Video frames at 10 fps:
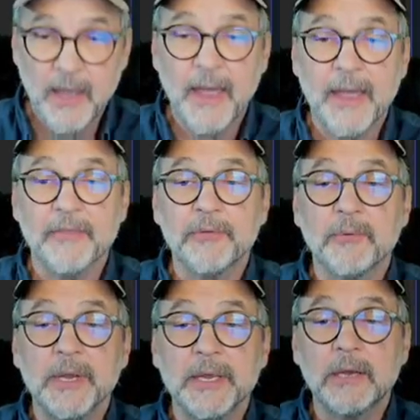and
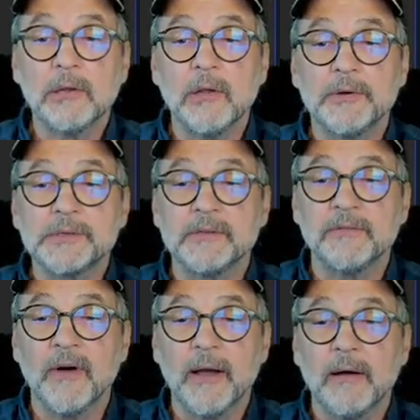3, close the
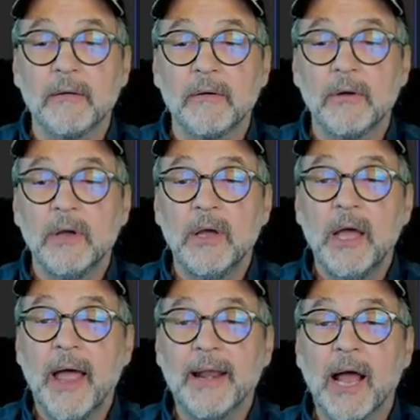file.
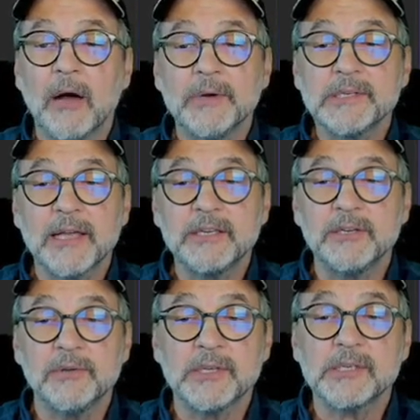And I always like to
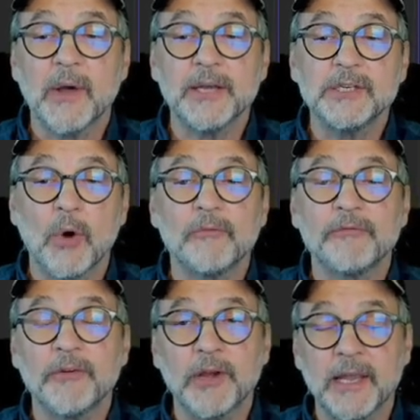do this so I don't
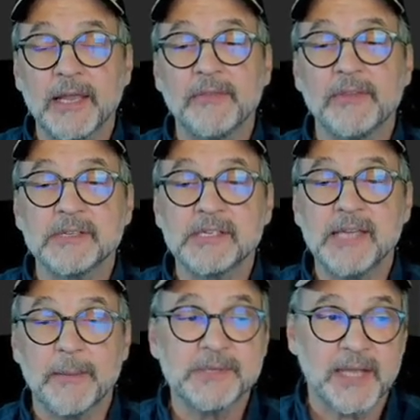forget the
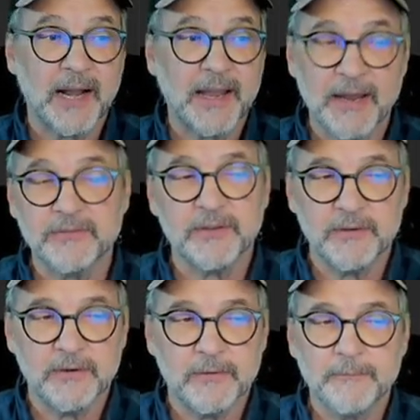steps that I have to do.
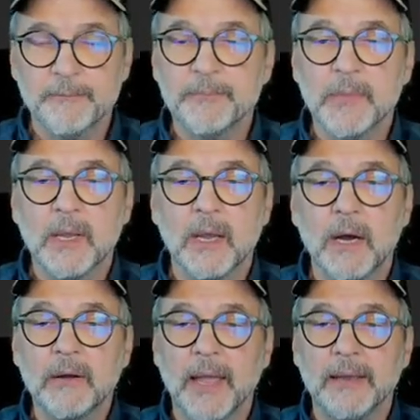
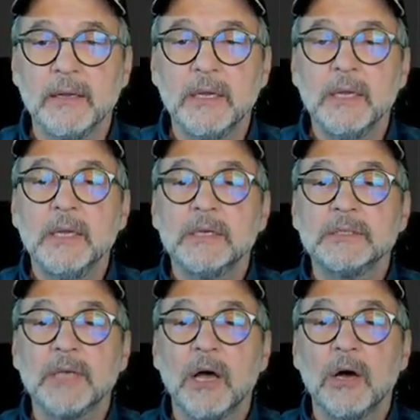Okay,
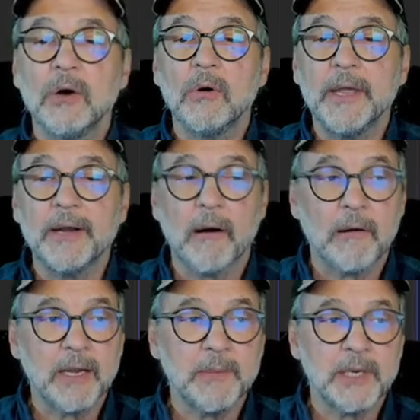so in
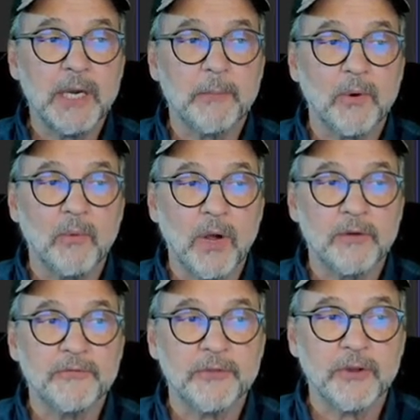argument number
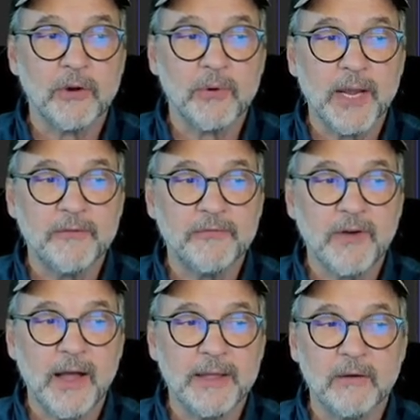1 for the create
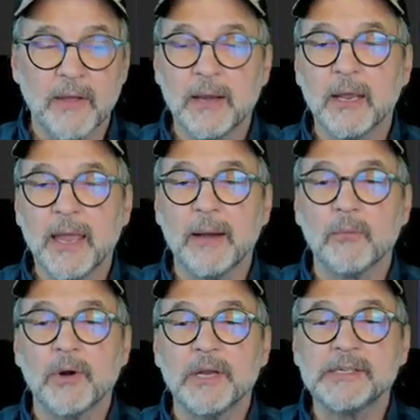file, and again
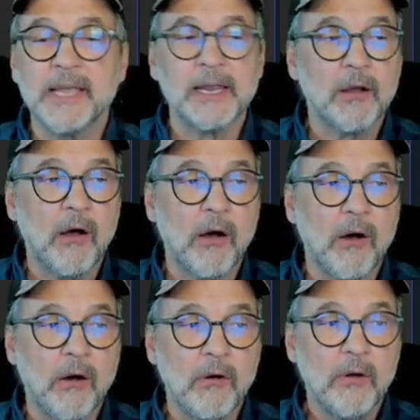we're going to say
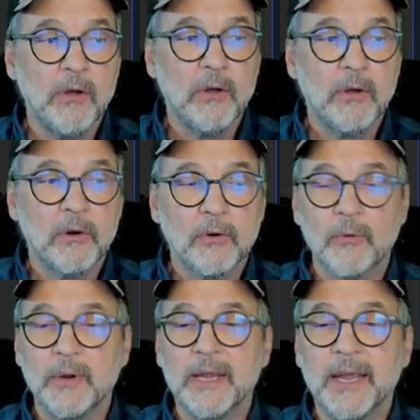call
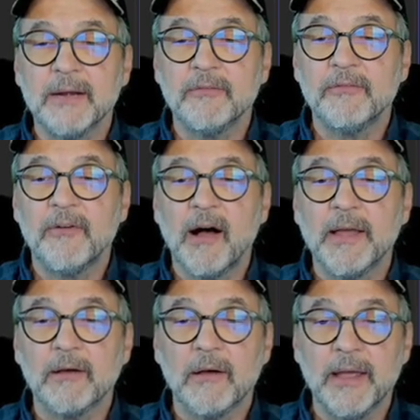create
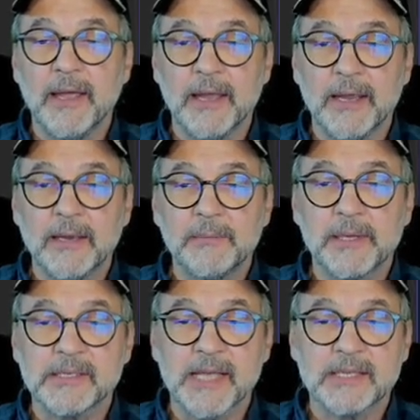file A
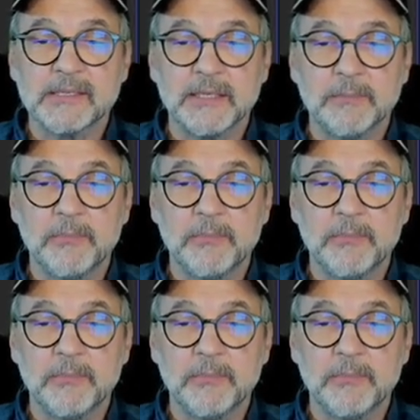because that's the